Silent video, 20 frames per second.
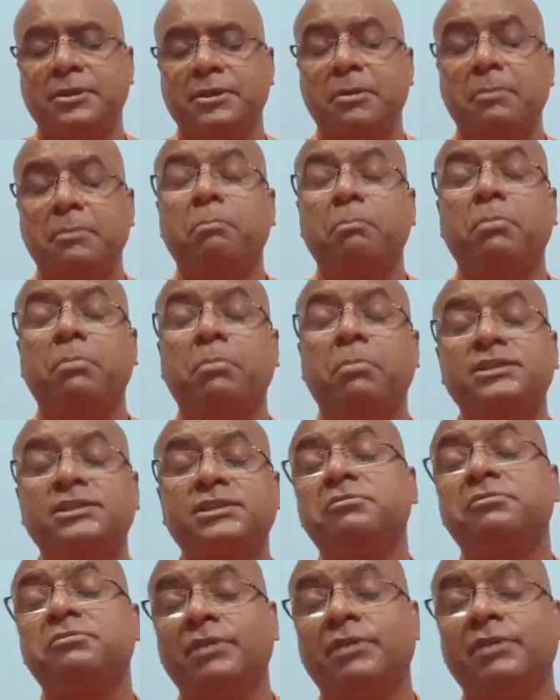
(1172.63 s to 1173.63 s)
but I
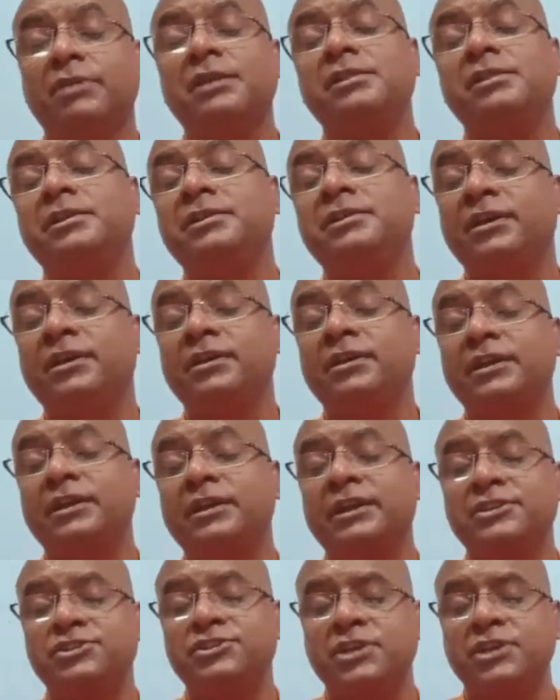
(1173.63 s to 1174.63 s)
fail in the
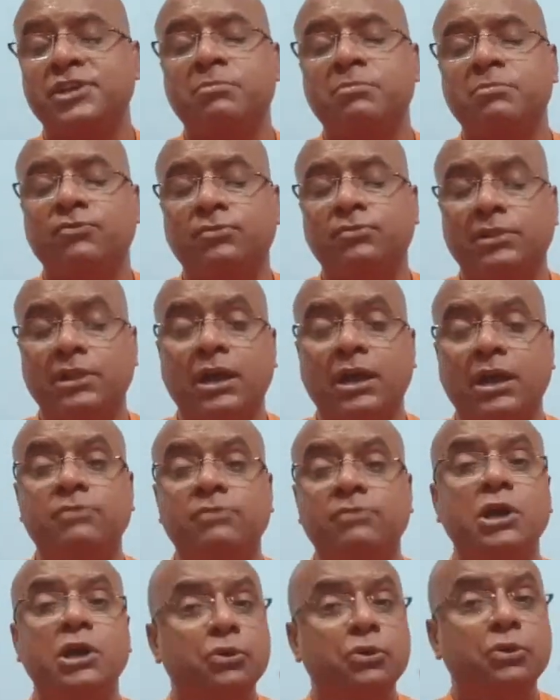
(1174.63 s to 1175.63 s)
exam of life,
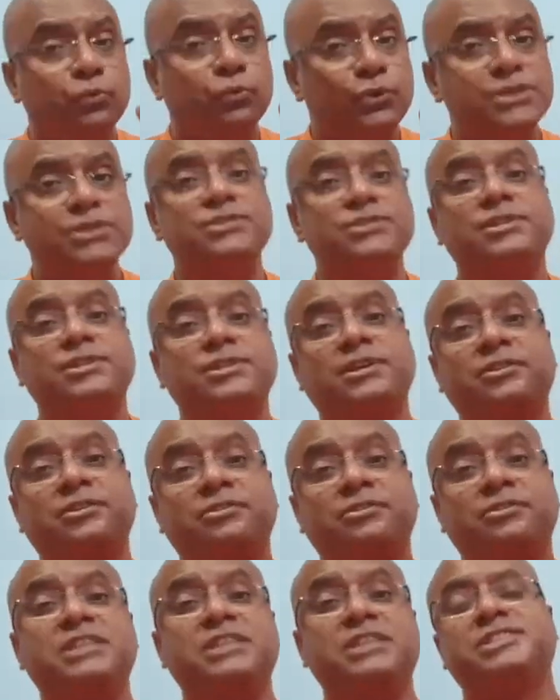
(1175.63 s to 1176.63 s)
which is the
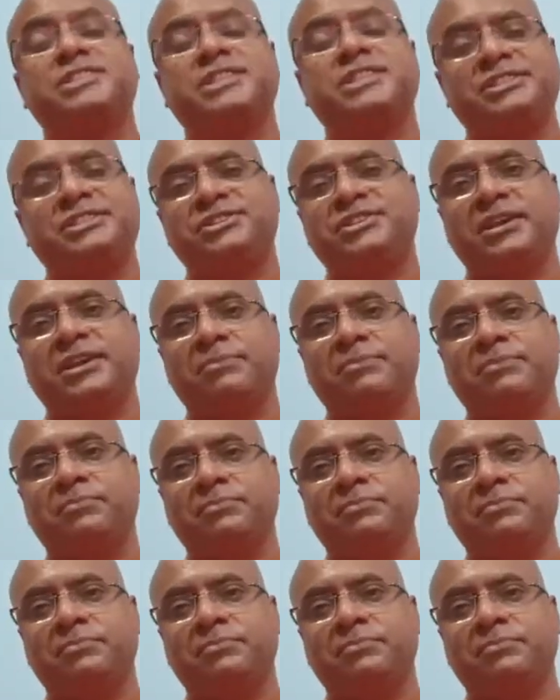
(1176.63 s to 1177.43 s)
greatest exam,